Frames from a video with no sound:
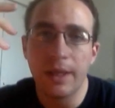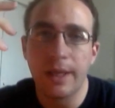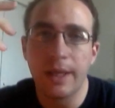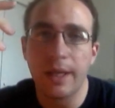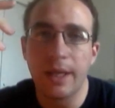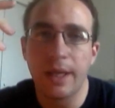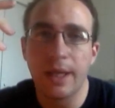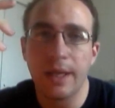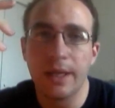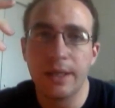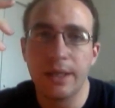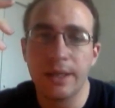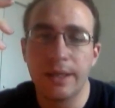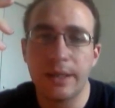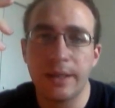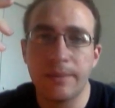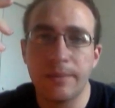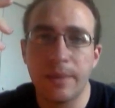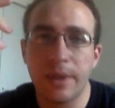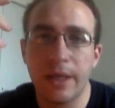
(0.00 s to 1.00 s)
and
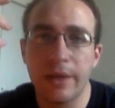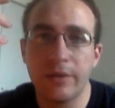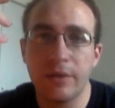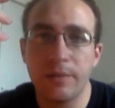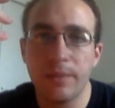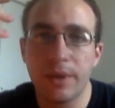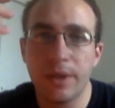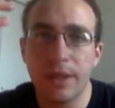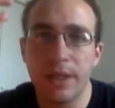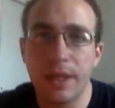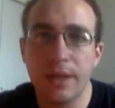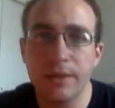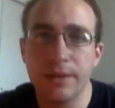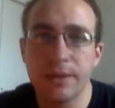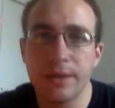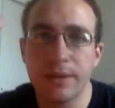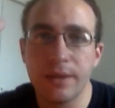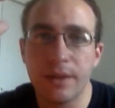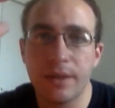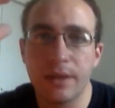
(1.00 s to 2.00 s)
everybody
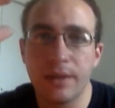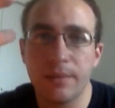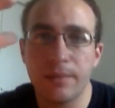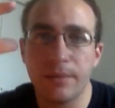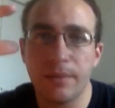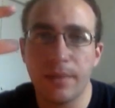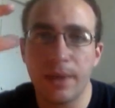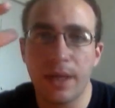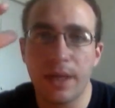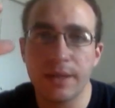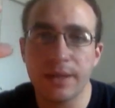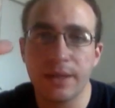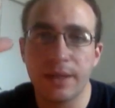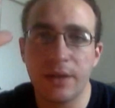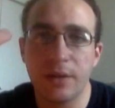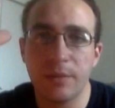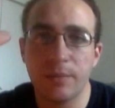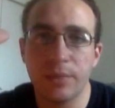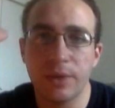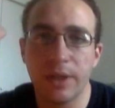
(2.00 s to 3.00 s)
else has an
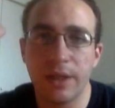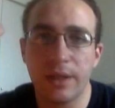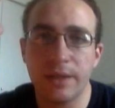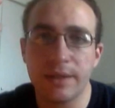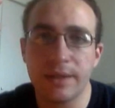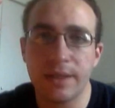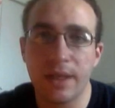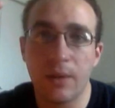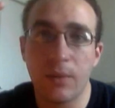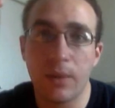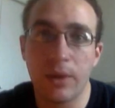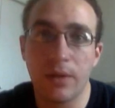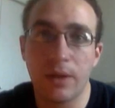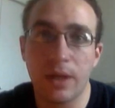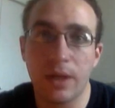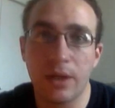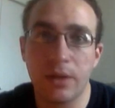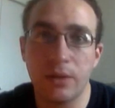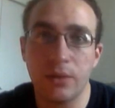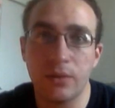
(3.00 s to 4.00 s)
interplay to say whether or
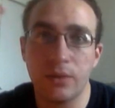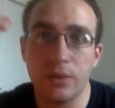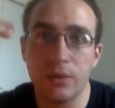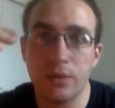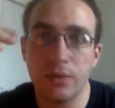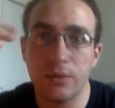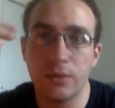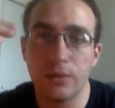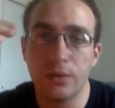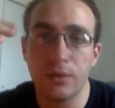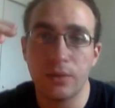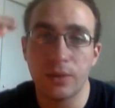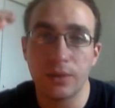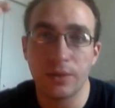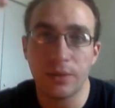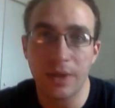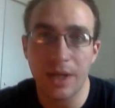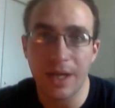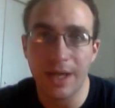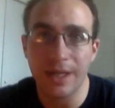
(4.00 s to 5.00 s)
not you do or
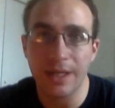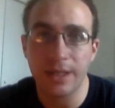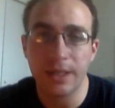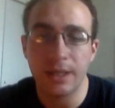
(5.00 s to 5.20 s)
do not.